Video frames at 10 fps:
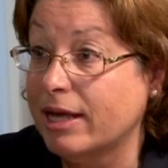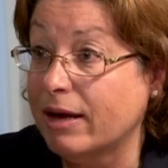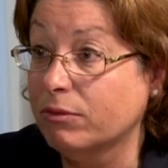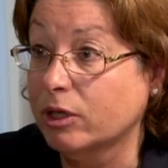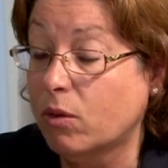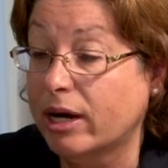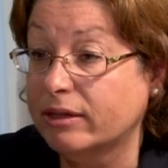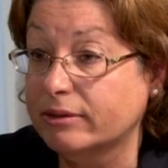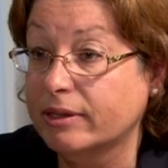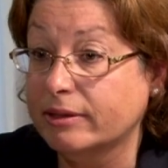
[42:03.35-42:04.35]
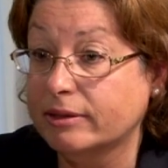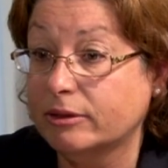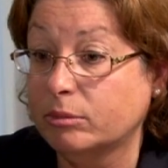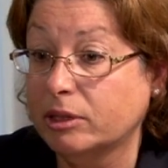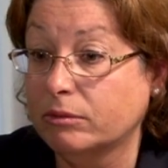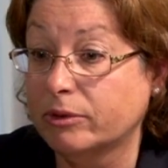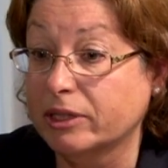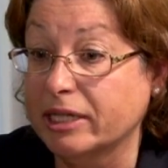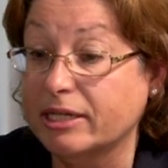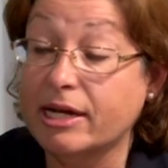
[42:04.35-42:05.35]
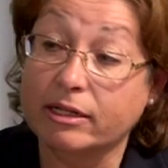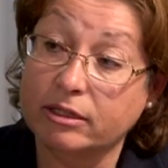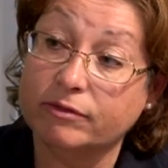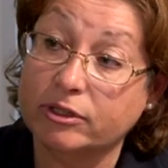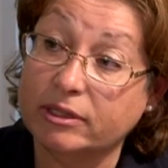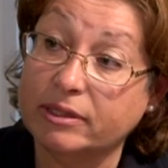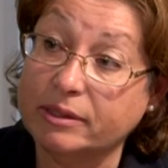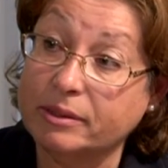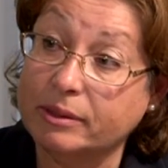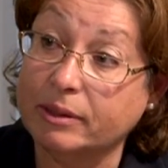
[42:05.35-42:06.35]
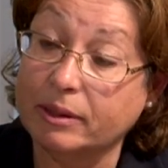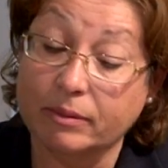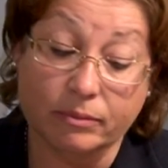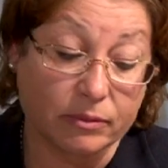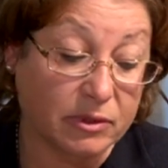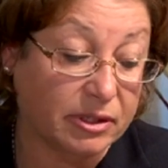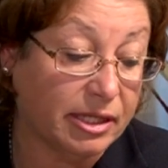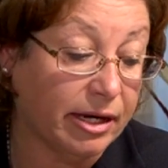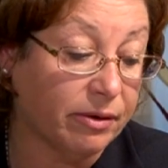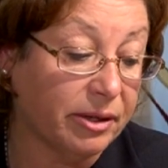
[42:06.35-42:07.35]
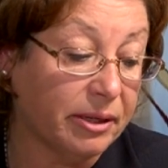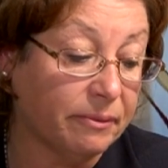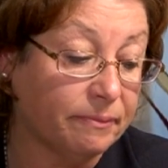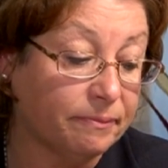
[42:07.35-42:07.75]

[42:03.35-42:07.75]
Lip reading: that requires us to be really attentive to this, this area.